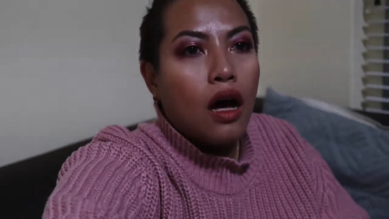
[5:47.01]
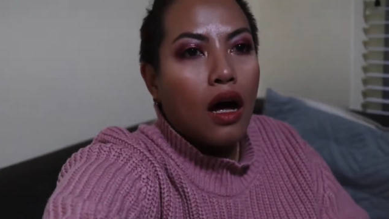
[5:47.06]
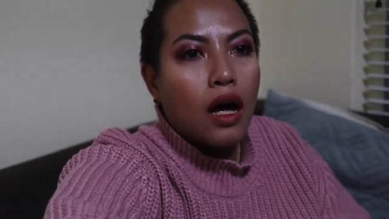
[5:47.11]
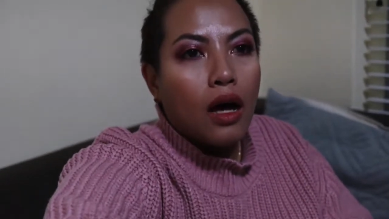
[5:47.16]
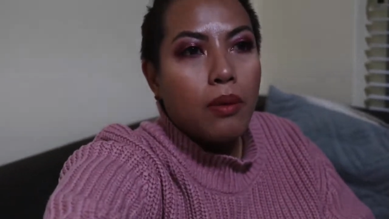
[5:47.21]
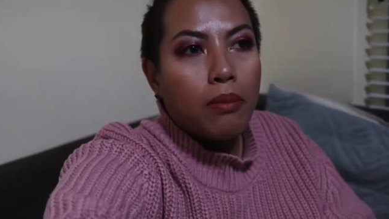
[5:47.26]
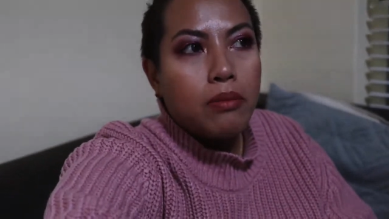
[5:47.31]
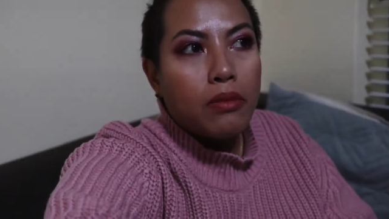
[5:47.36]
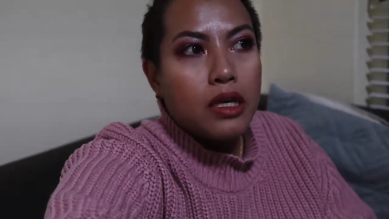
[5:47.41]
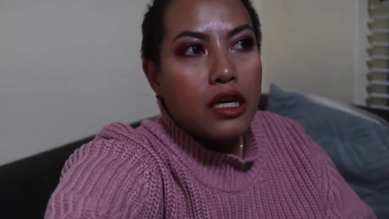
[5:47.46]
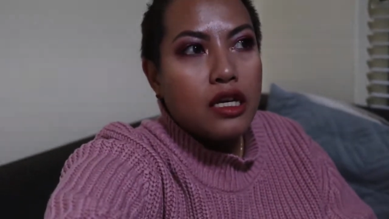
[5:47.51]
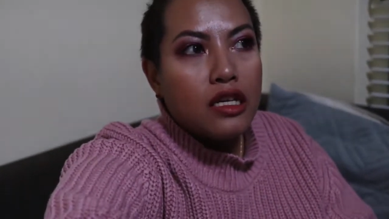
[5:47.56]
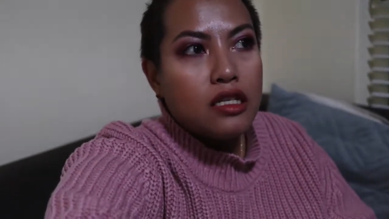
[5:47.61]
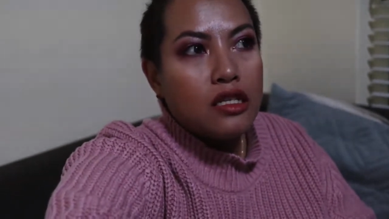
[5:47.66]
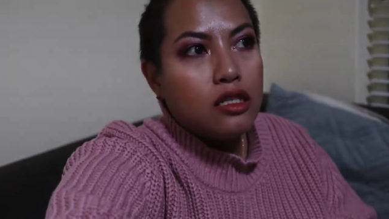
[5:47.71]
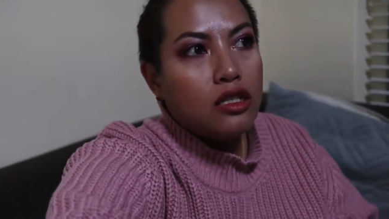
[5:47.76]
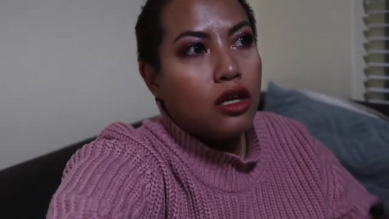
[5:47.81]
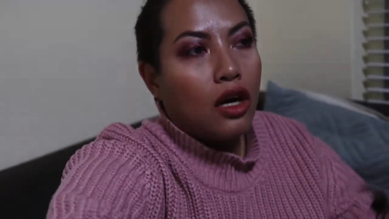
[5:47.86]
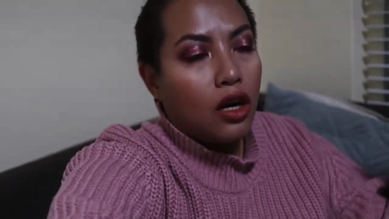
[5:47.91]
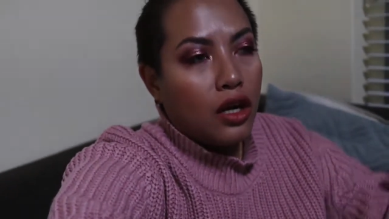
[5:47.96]
um,
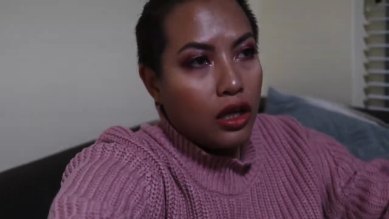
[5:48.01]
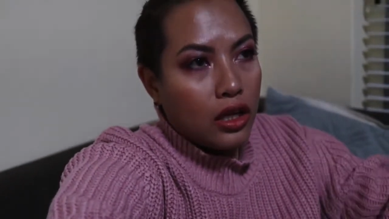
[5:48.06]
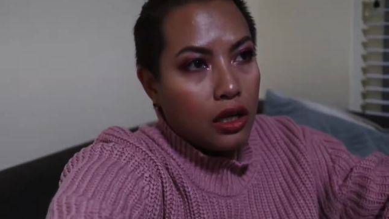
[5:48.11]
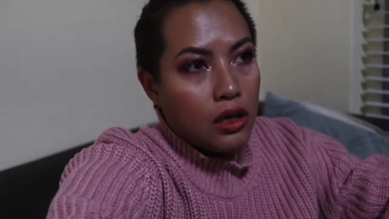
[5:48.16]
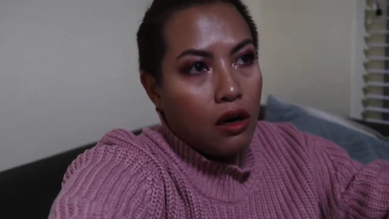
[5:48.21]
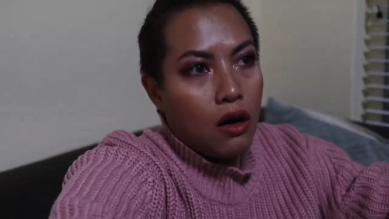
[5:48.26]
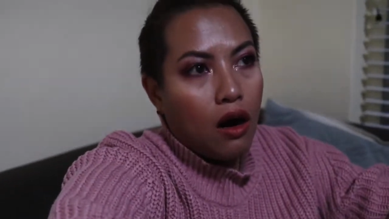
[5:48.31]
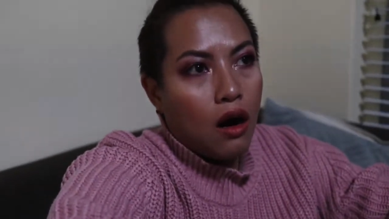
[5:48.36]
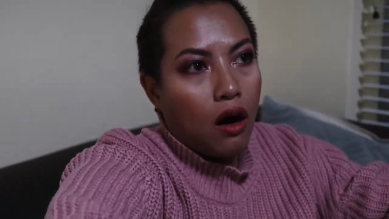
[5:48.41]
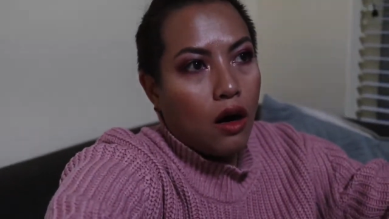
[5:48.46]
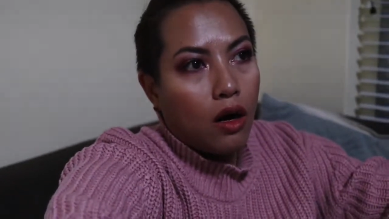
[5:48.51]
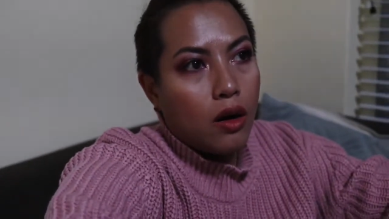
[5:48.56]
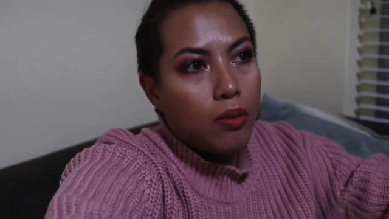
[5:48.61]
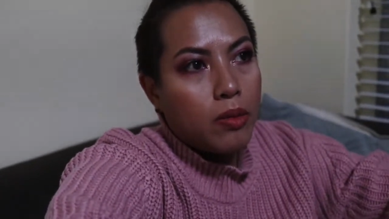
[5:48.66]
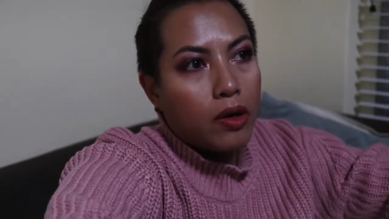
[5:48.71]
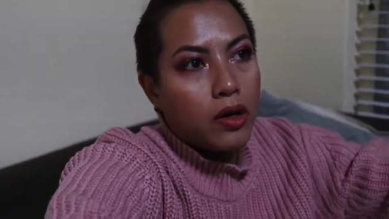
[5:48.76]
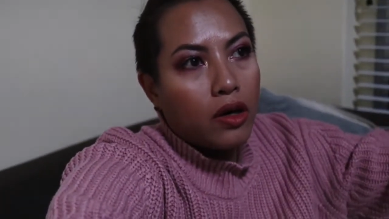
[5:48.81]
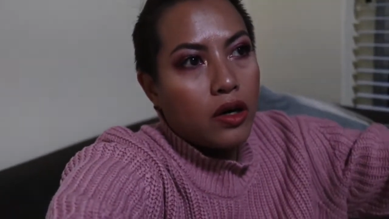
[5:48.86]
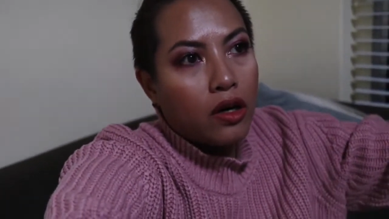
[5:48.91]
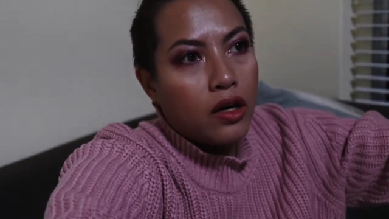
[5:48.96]
is Darling
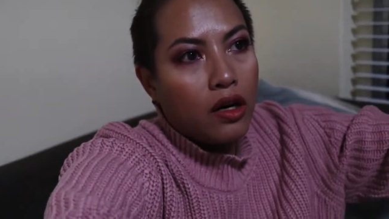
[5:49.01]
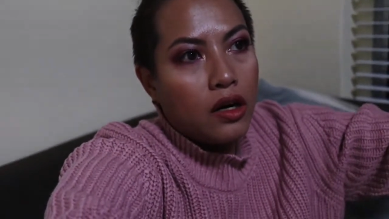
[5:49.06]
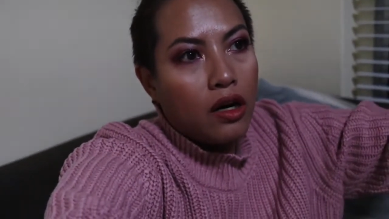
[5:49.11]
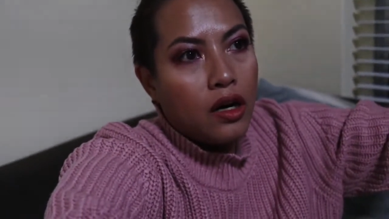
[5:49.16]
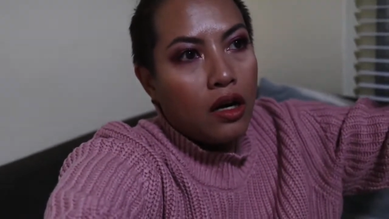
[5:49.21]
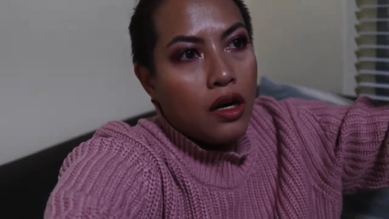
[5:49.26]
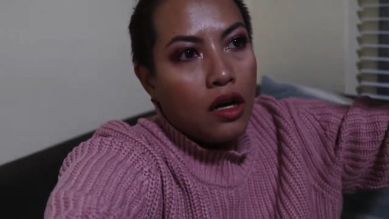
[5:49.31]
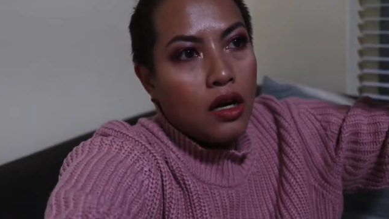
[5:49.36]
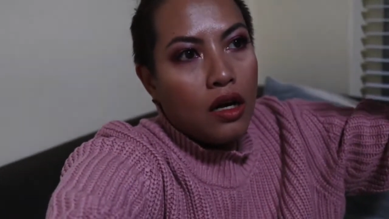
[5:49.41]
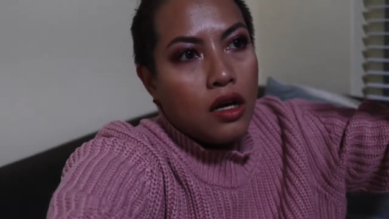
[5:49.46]
Harbor,